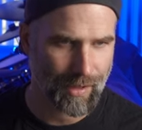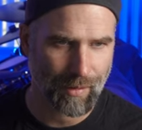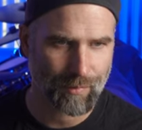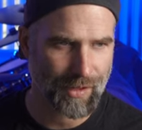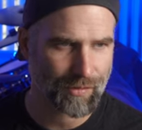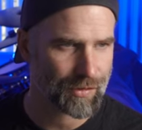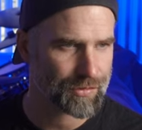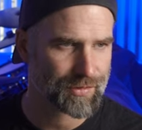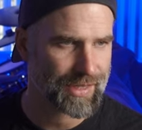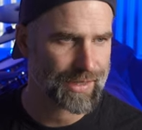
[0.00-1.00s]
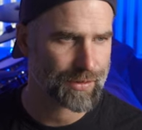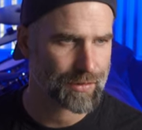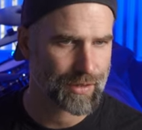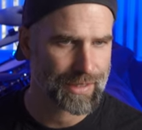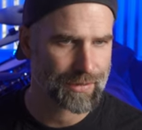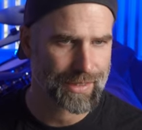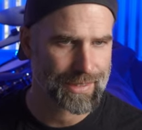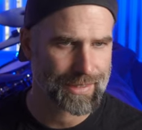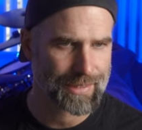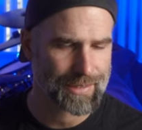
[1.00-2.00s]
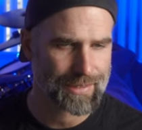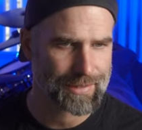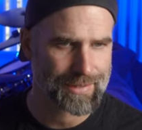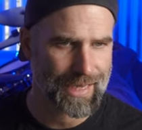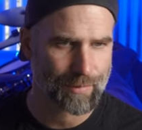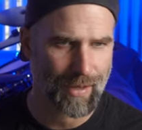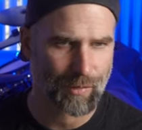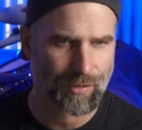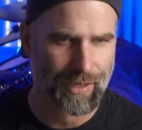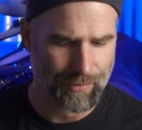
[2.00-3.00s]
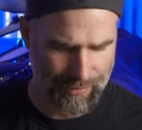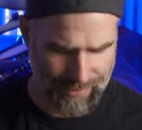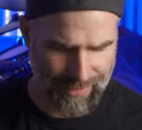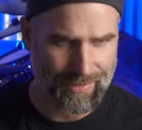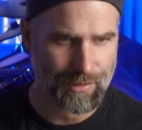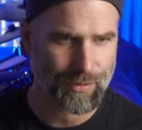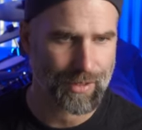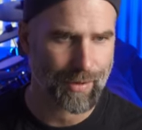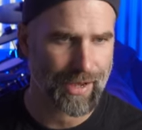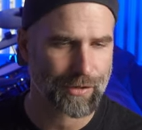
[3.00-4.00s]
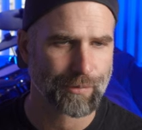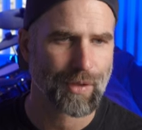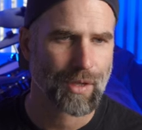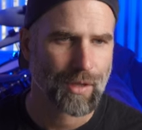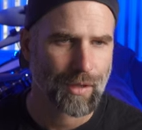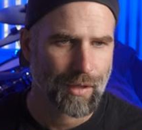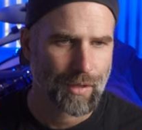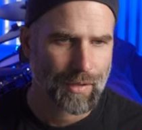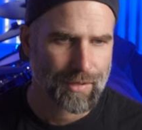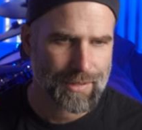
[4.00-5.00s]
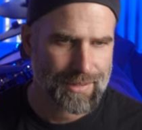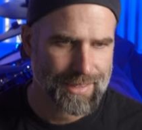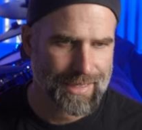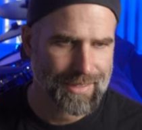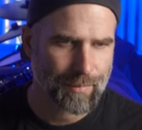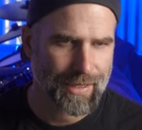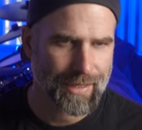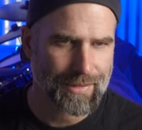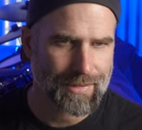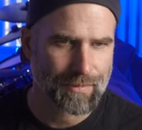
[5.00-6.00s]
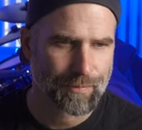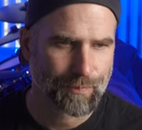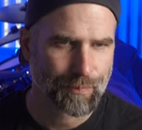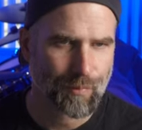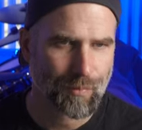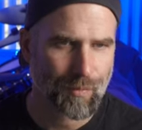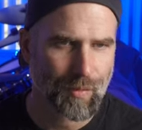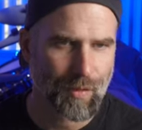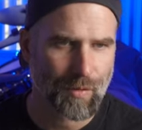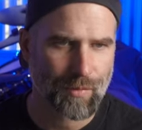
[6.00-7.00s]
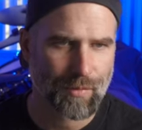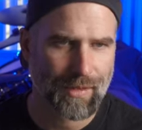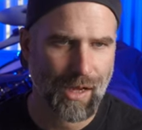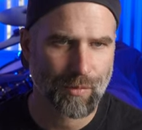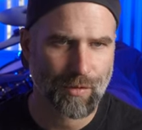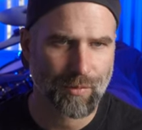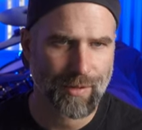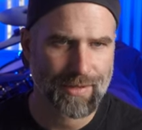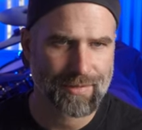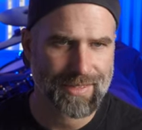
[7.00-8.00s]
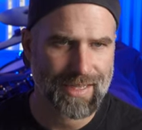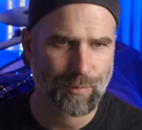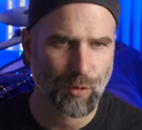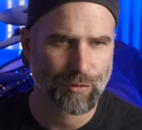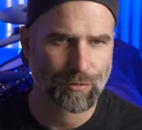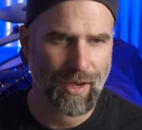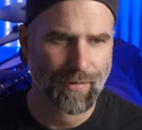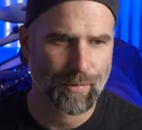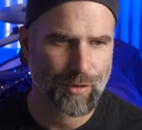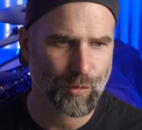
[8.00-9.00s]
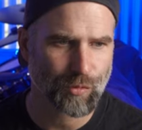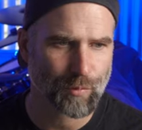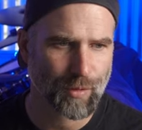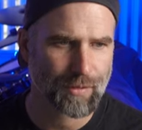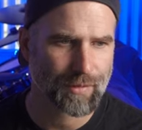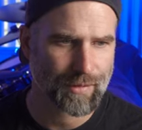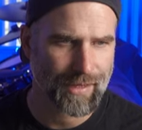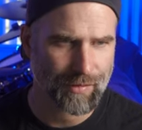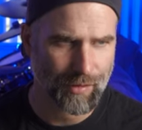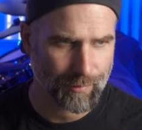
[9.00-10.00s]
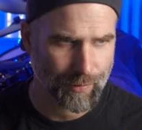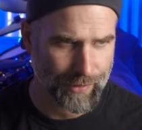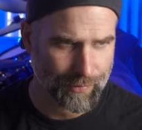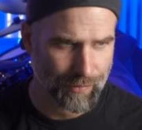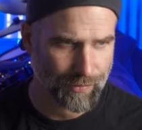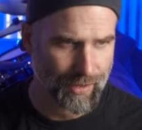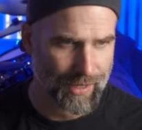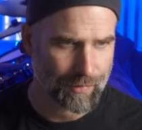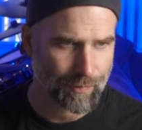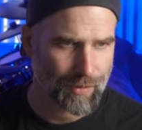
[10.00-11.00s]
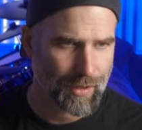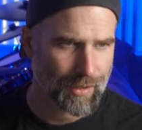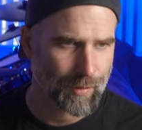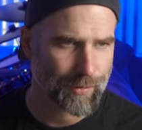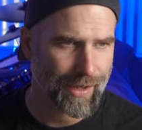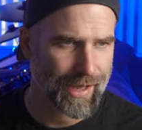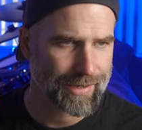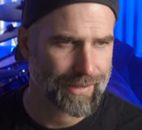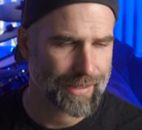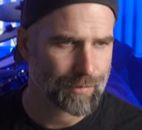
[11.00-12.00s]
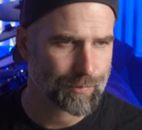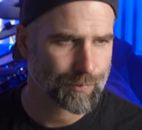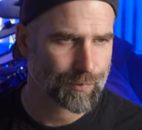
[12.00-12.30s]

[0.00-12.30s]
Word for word: I'm just gonna say that the, the same amount here, it doesn't really matter. sixty minutes, now it's gonna give six point five I B Us, but let's just press save, we'll add it in.